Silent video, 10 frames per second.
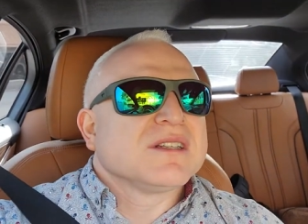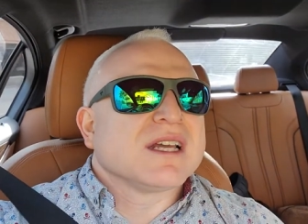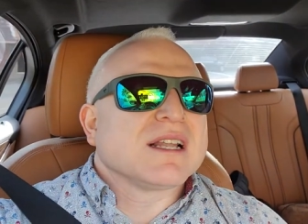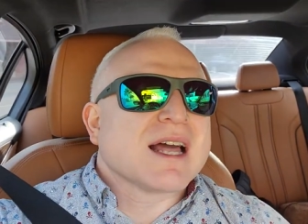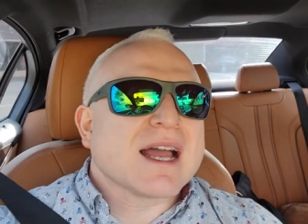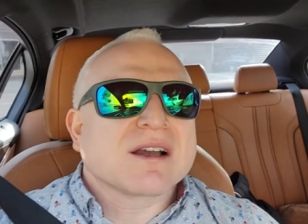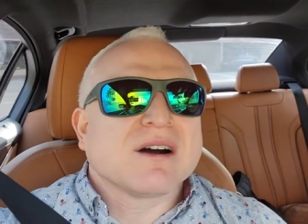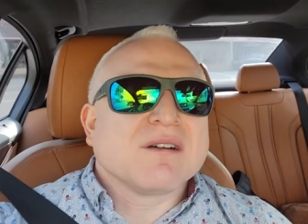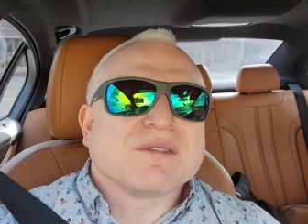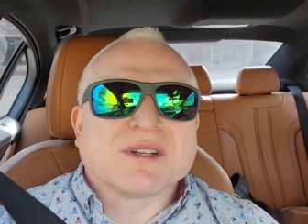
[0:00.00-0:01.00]
They lack
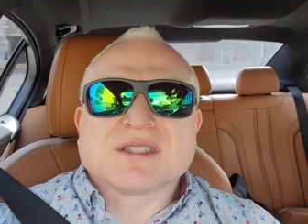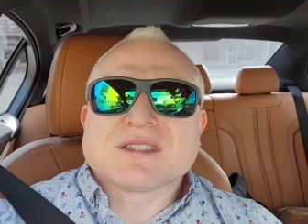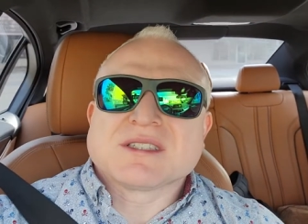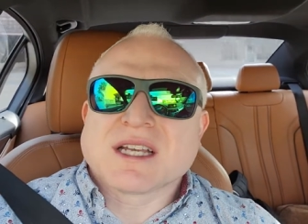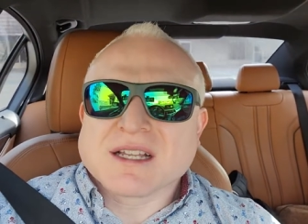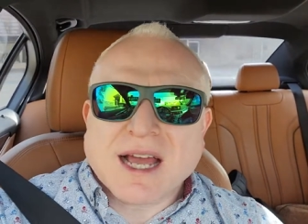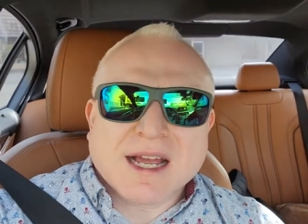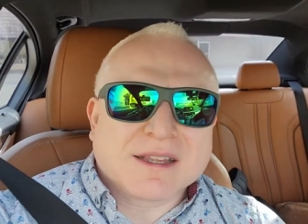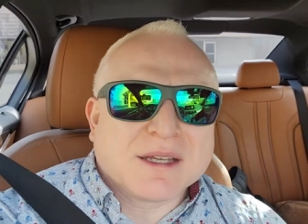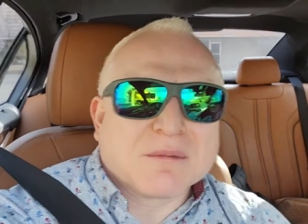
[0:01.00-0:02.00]
confidence. They
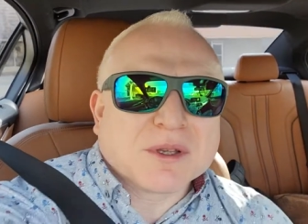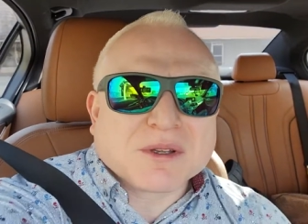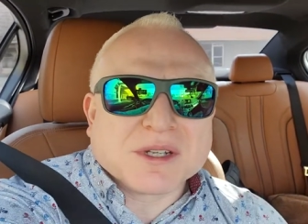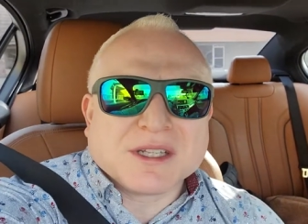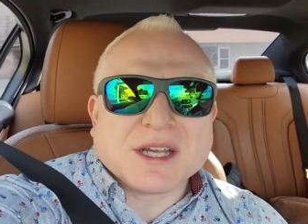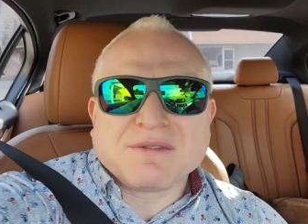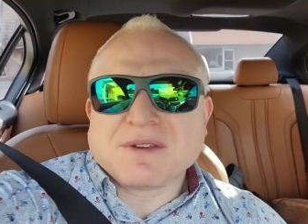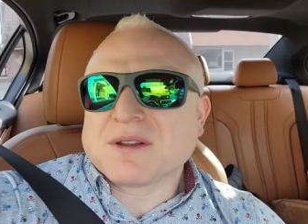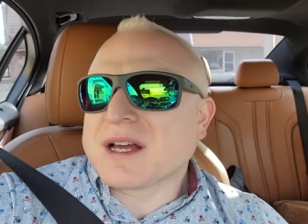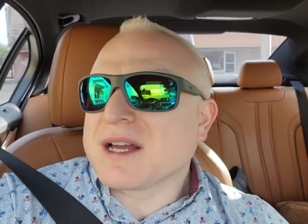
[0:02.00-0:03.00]
lack the ability. They
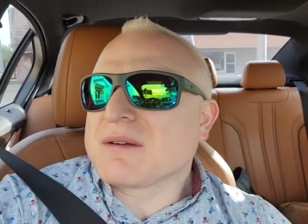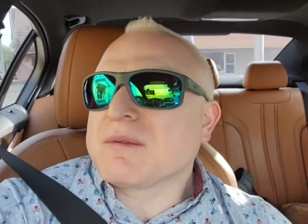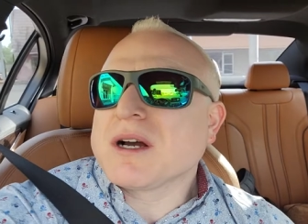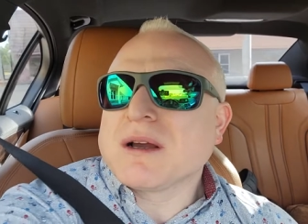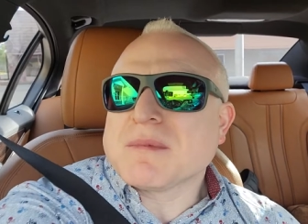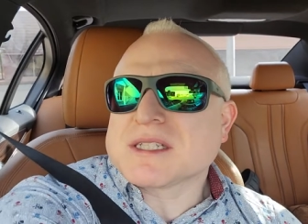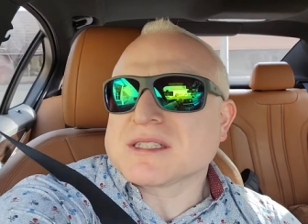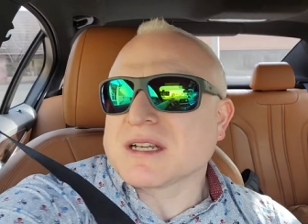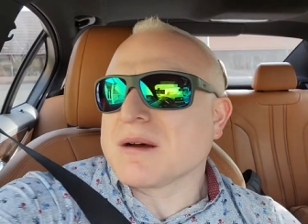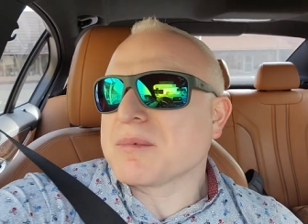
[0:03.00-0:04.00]
feel like, well, I
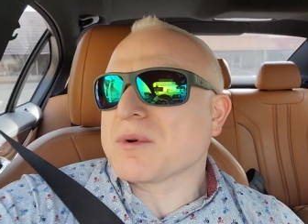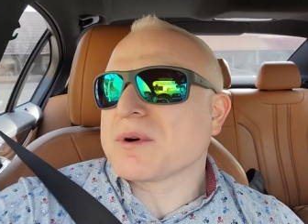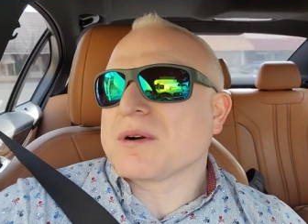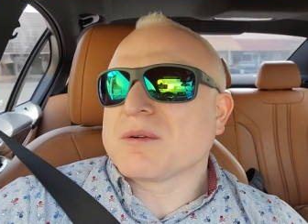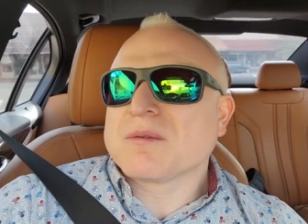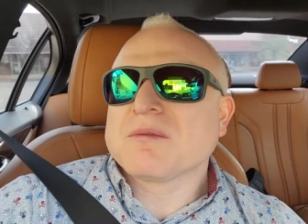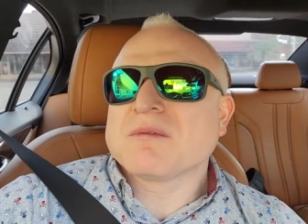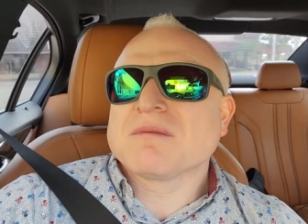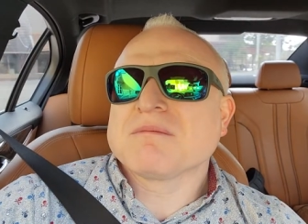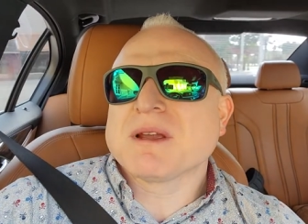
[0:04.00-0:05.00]
messed up or
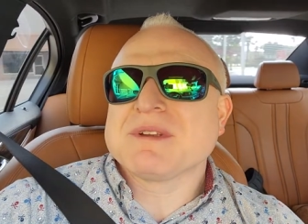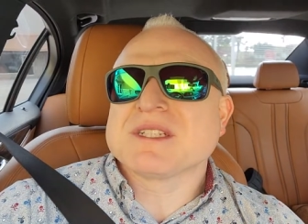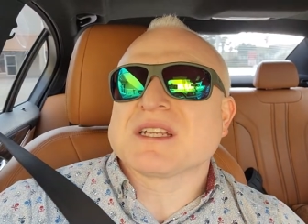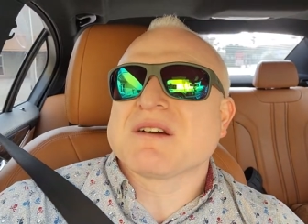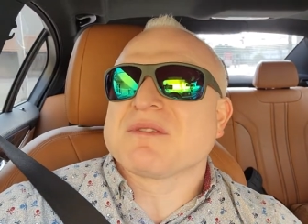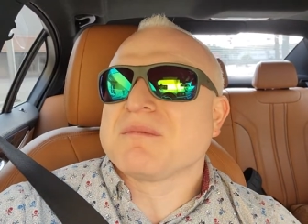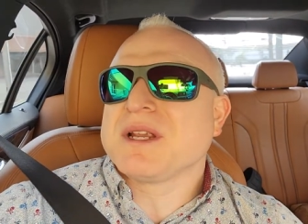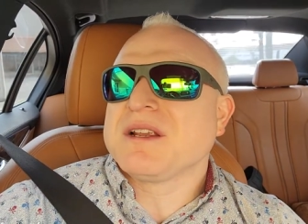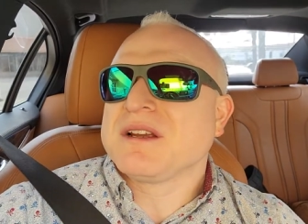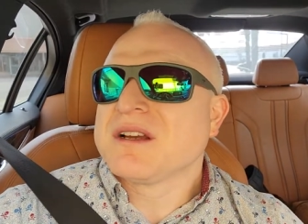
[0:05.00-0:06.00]
mm, maybe it's not for
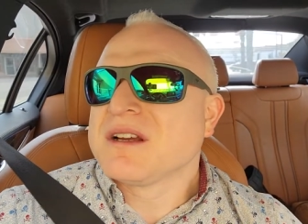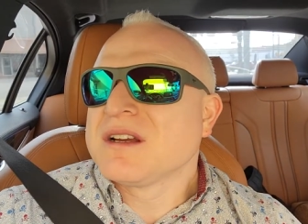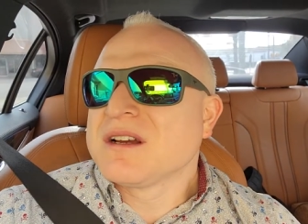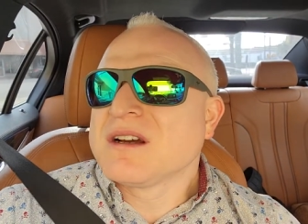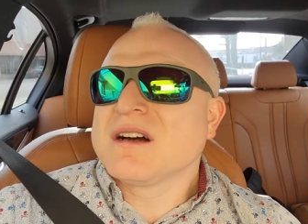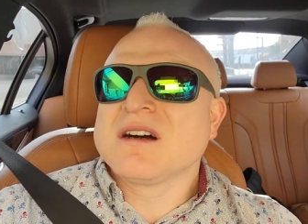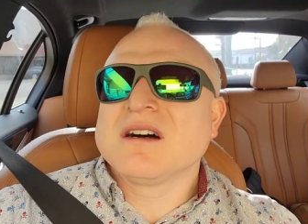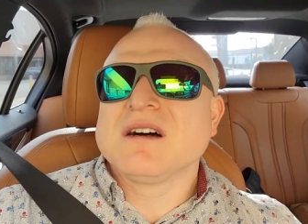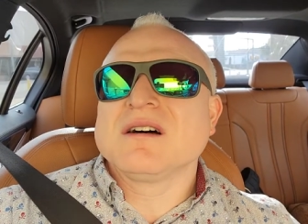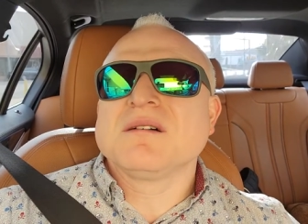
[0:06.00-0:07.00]
me.
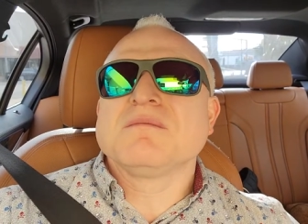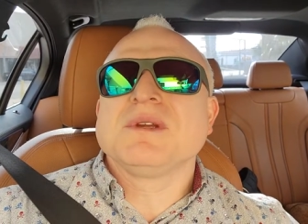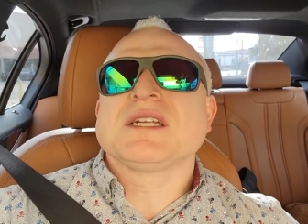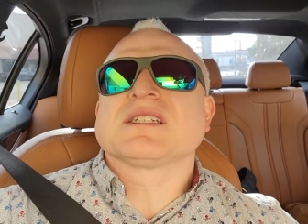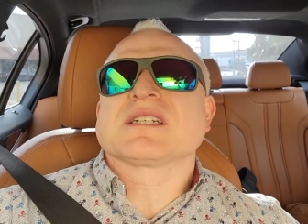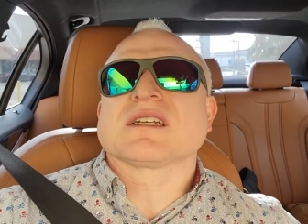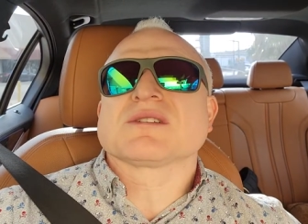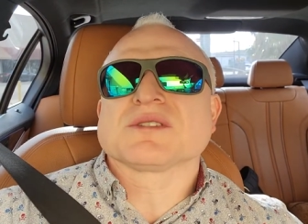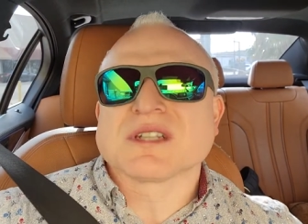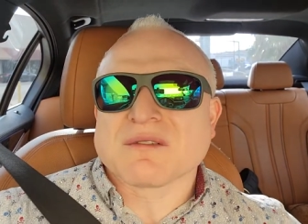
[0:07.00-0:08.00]
Uh, being
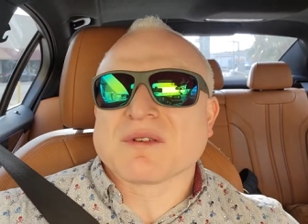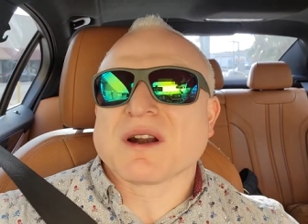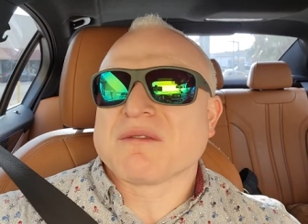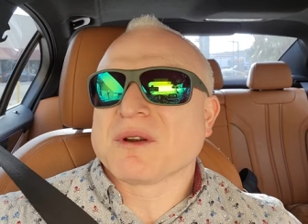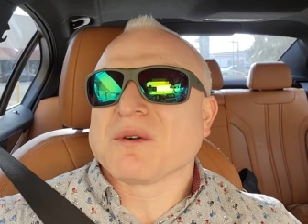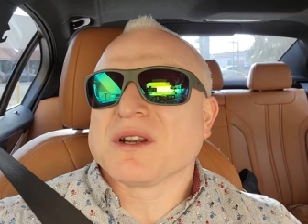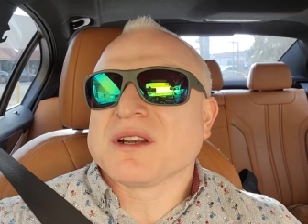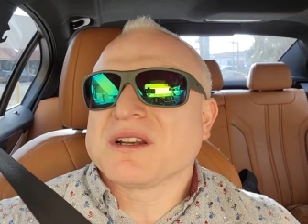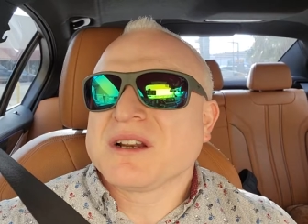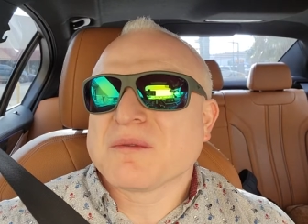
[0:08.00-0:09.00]
successful is not for everyone.
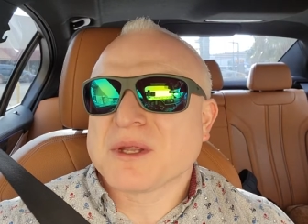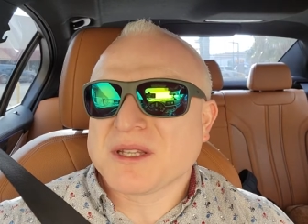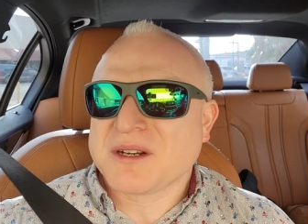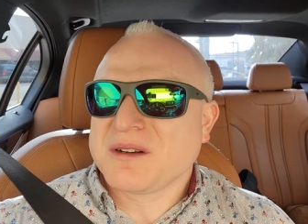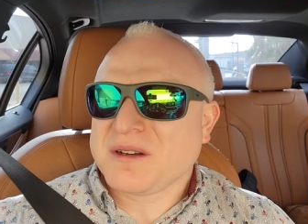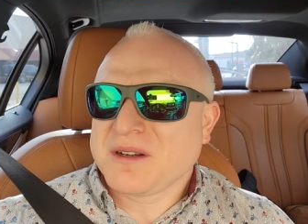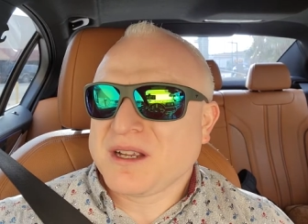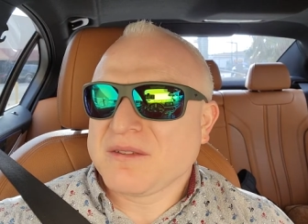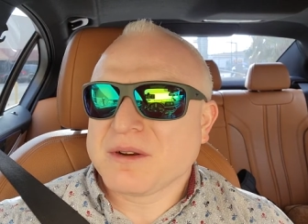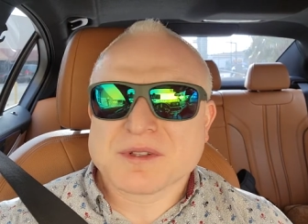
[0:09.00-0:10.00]
You ever been there?
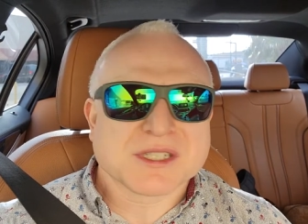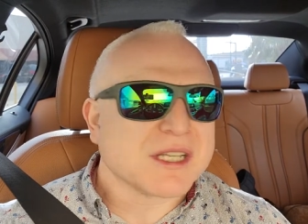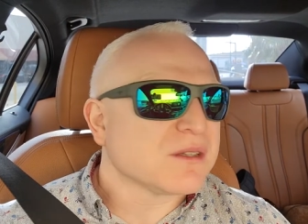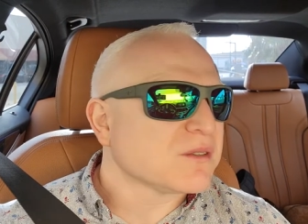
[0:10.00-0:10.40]
Have you ever said